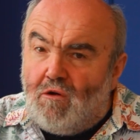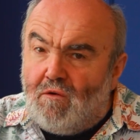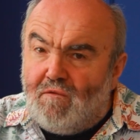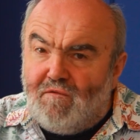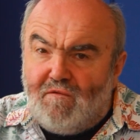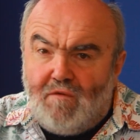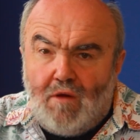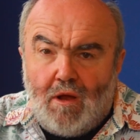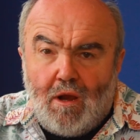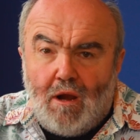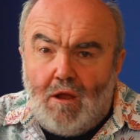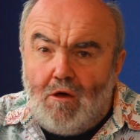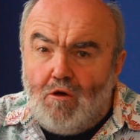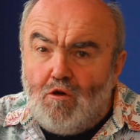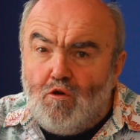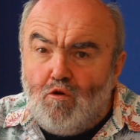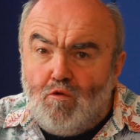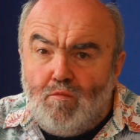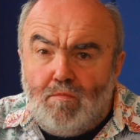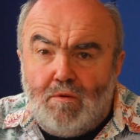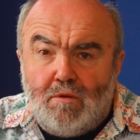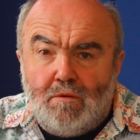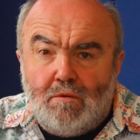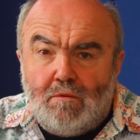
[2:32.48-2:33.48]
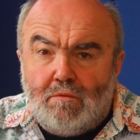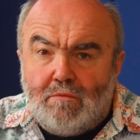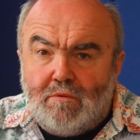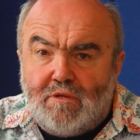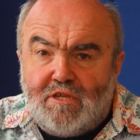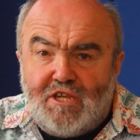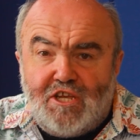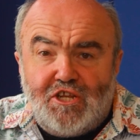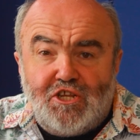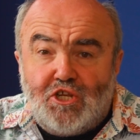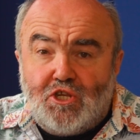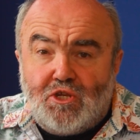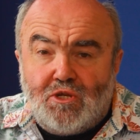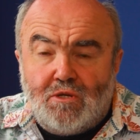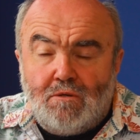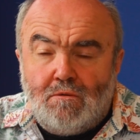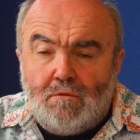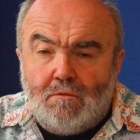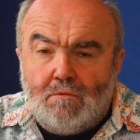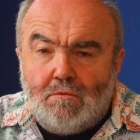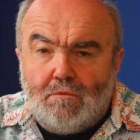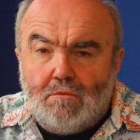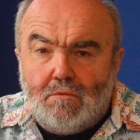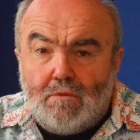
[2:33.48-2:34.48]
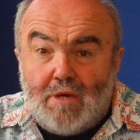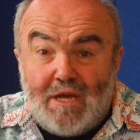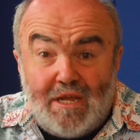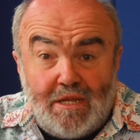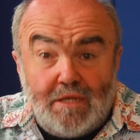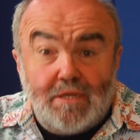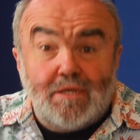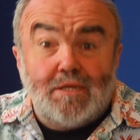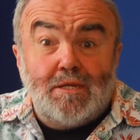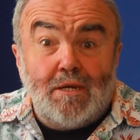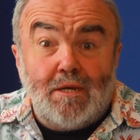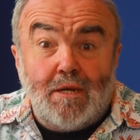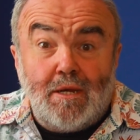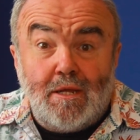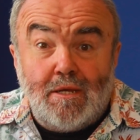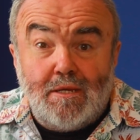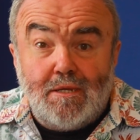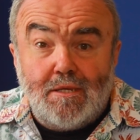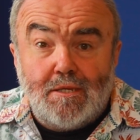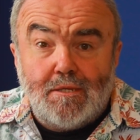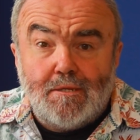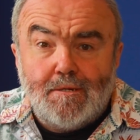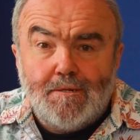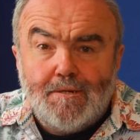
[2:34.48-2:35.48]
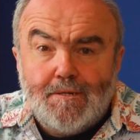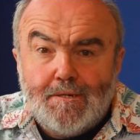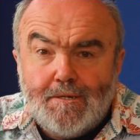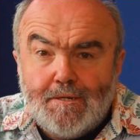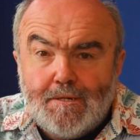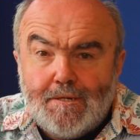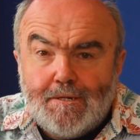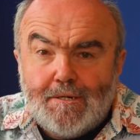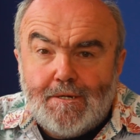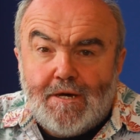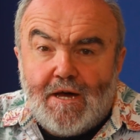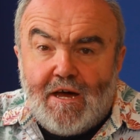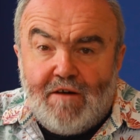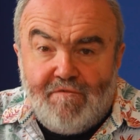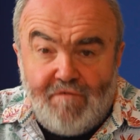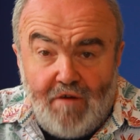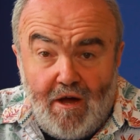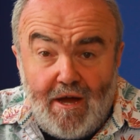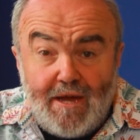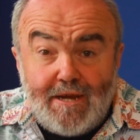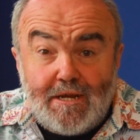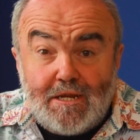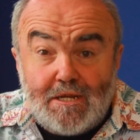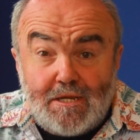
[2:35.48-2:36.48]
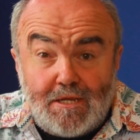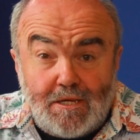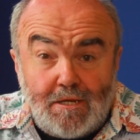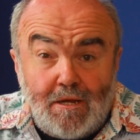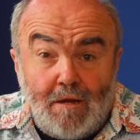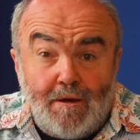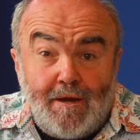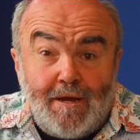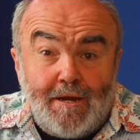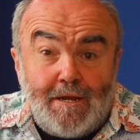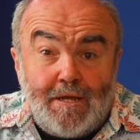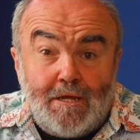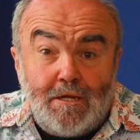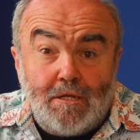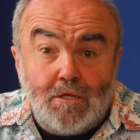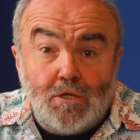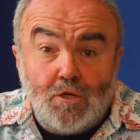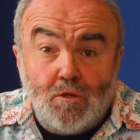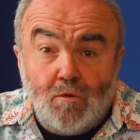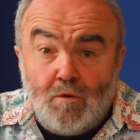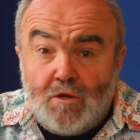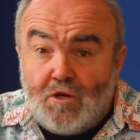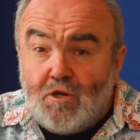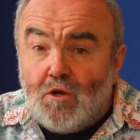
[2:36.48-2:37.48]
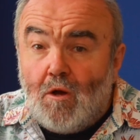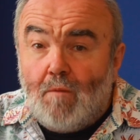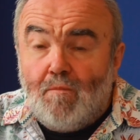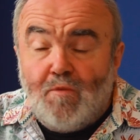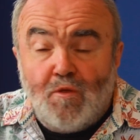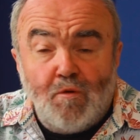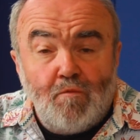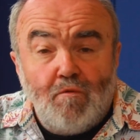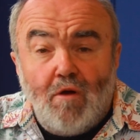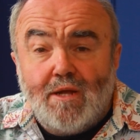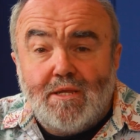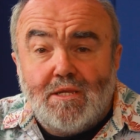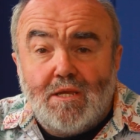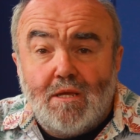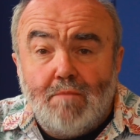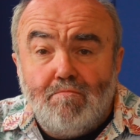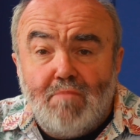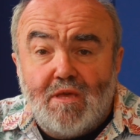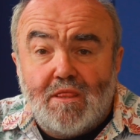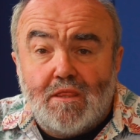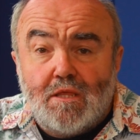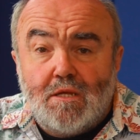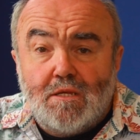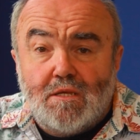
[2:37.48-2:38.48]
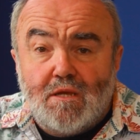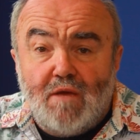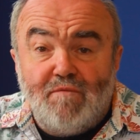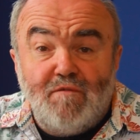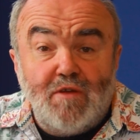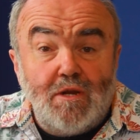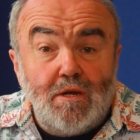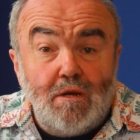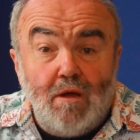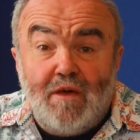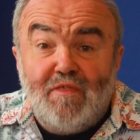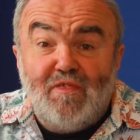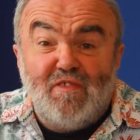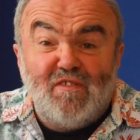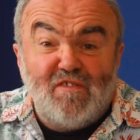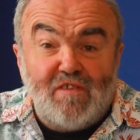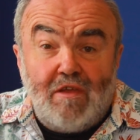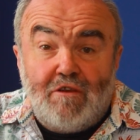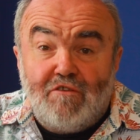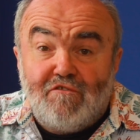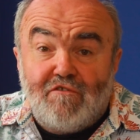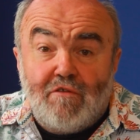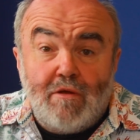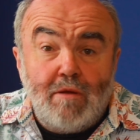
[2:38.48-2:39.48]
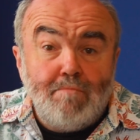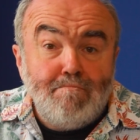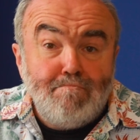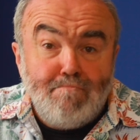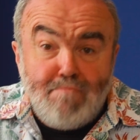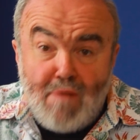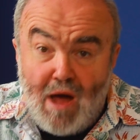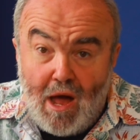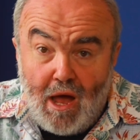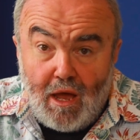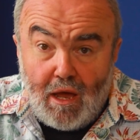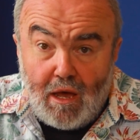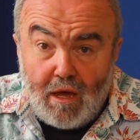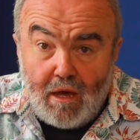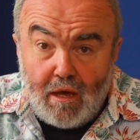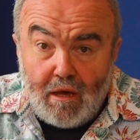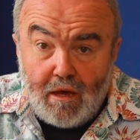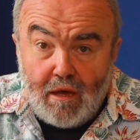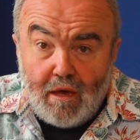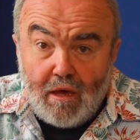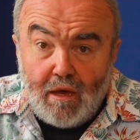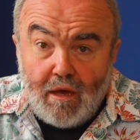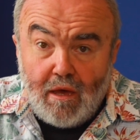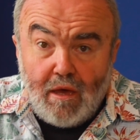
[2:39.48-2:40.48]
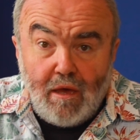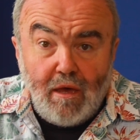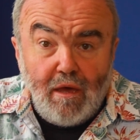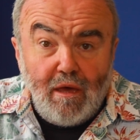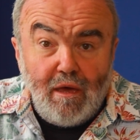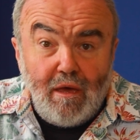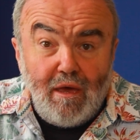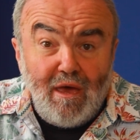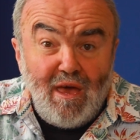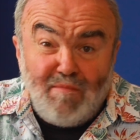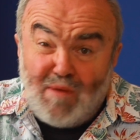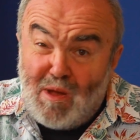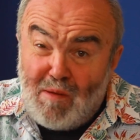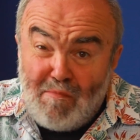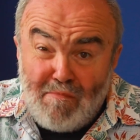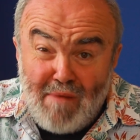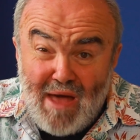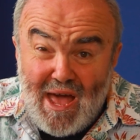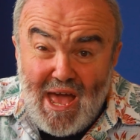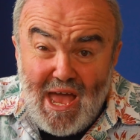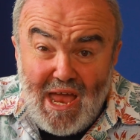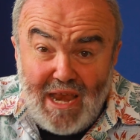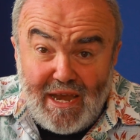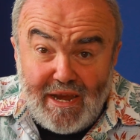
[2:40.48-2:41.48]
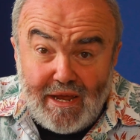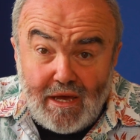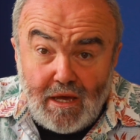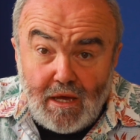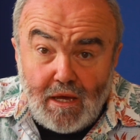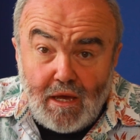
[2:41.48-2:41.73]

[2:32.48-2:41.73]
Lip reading: of global digital instantness have I decided to adopt the writing methods of a 9th century monk? Am I mad?